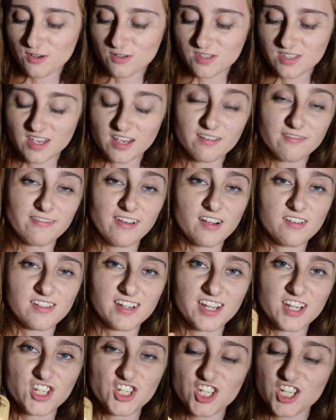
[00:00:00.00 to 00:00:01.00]
Skin
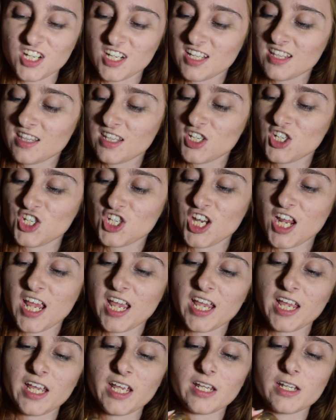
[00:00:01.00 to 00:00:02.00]
Foundation in the
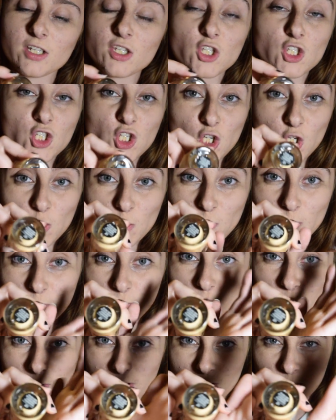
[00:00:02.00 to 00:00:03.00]
shade
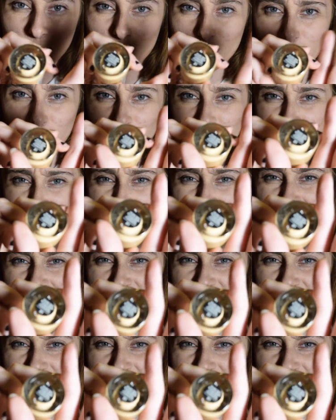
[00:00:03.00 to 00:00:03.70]
2.1,